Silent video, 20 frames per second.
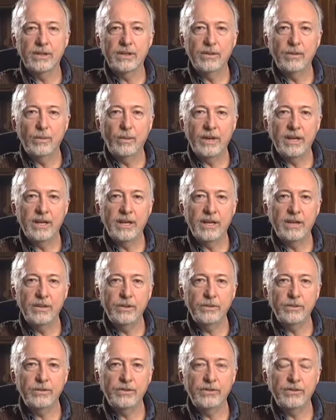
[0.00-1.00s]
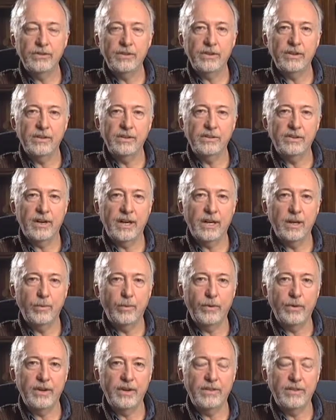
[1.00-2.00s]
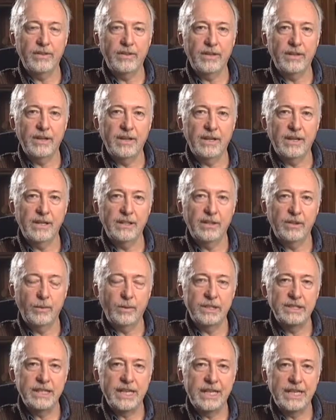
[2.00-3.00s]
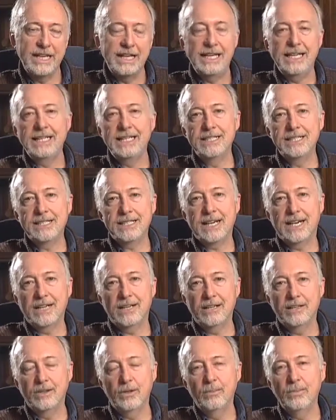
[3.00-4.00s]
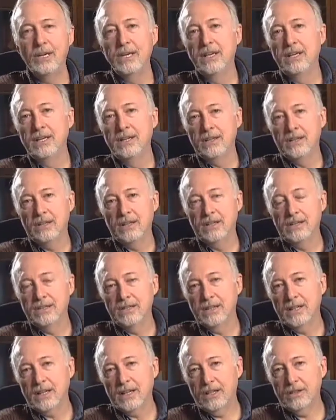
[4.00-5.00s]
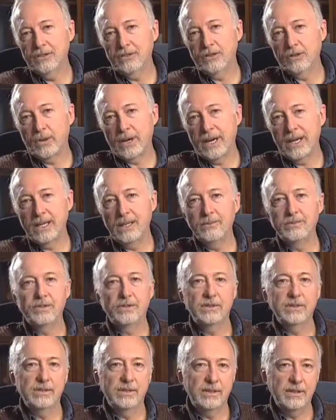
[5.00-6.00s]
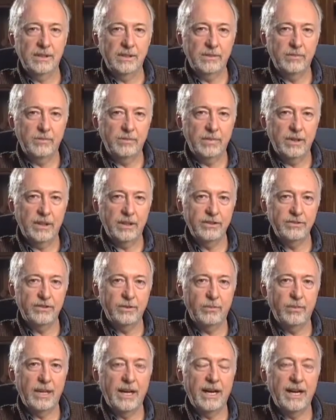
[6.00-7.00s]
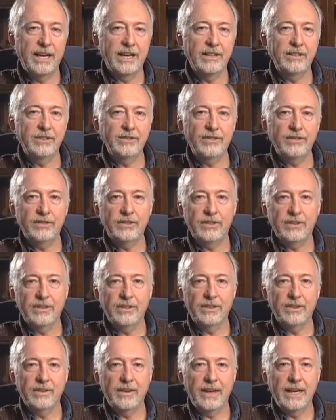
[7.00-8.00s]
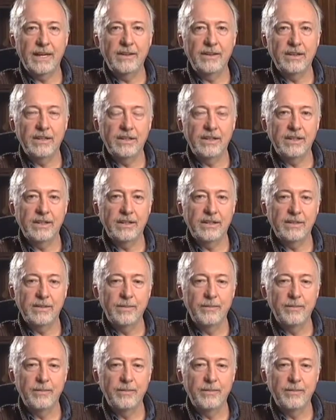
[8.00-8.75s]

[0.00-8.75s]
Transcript: windows to help with, to retain heat inside a home. close drapes, close the blinds in the